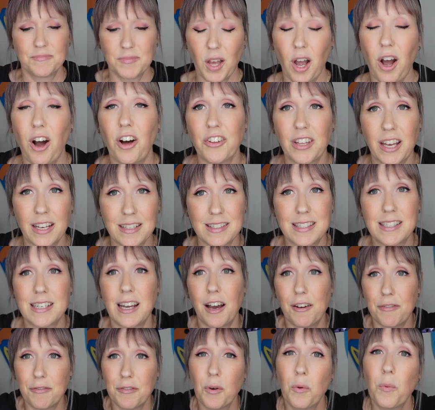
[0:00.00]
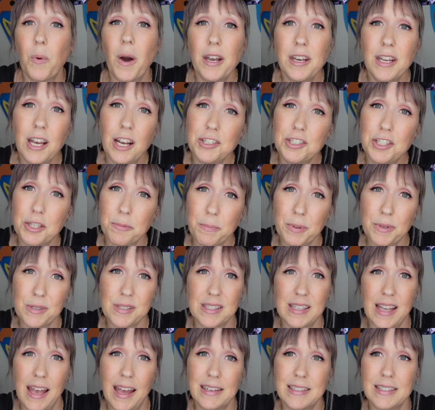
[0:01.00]
all that stuff. one hundred
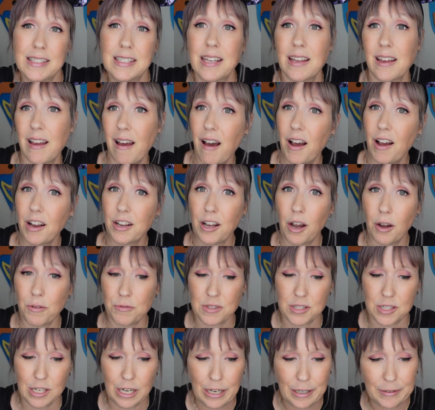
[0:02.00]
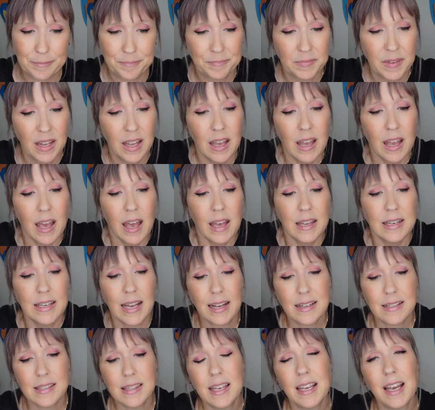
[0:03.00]
percent a coaster.
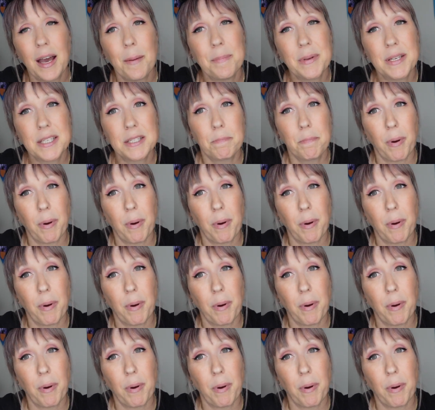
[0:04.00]
Next thing up is